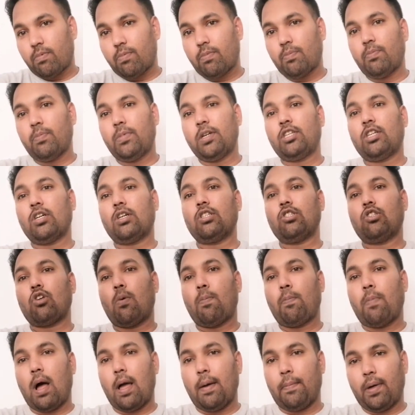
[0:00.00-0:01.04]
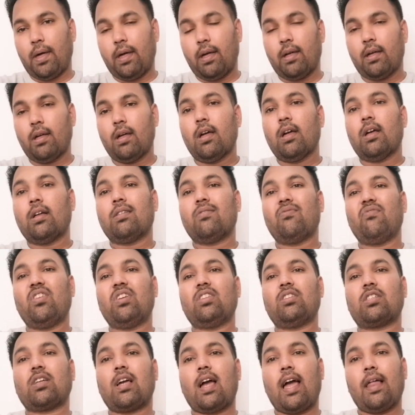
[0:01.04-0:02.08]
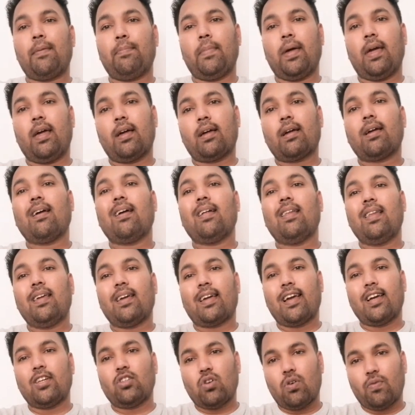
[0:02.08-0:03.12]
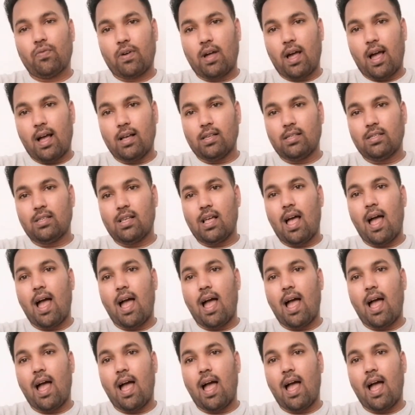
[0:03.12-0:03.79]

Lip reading: meters of piping, which can make leakage of gas,